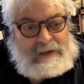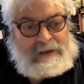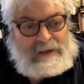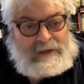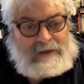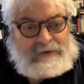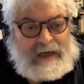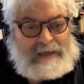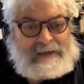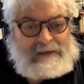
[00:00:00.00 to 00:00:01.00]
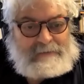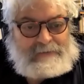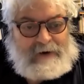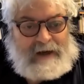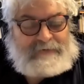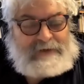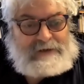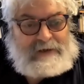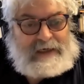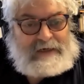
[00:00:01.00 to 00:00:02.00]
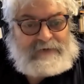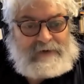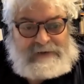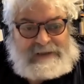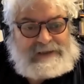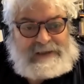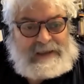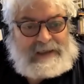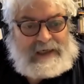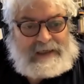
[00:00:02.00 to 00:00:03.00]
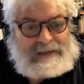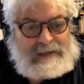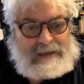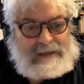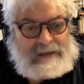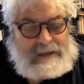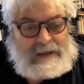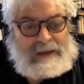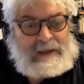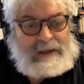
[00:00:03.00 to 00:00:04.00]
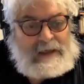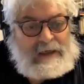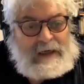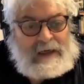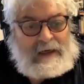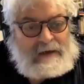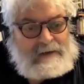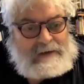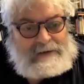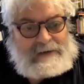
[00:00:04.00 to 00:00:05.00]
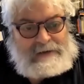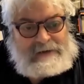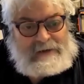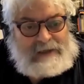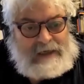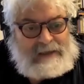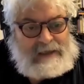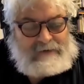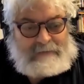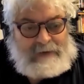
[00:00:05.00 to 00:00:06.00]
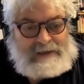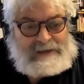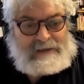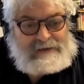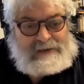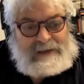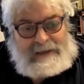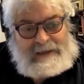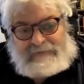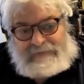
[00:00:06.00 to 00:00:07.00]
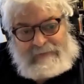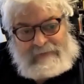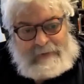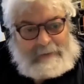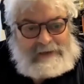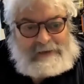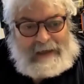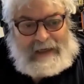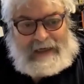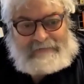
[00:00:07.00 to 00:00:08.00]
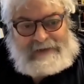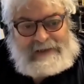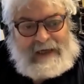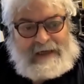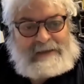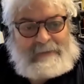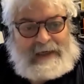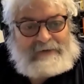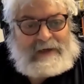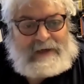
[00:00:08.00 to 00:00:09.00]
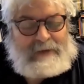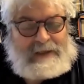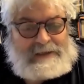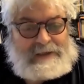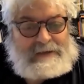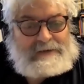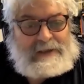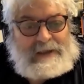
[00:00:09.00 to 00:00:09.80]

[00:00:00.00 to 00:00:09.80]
The idea that profits are evil is a silly idea. Look, I need red blood cells to live. The purpose of my life is not to make red blood cells.